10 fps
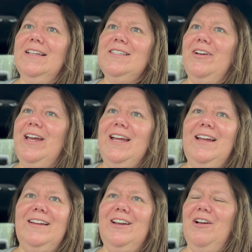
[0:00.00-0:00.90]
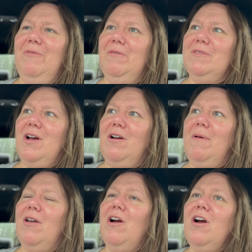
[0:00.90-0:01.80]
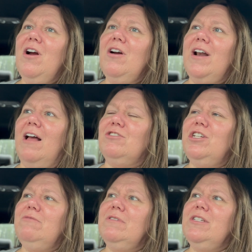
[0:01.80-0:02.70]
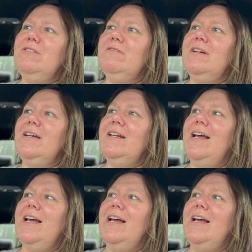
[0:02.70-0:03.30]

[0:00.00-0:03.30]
So he, we would talk about her and how she was doing.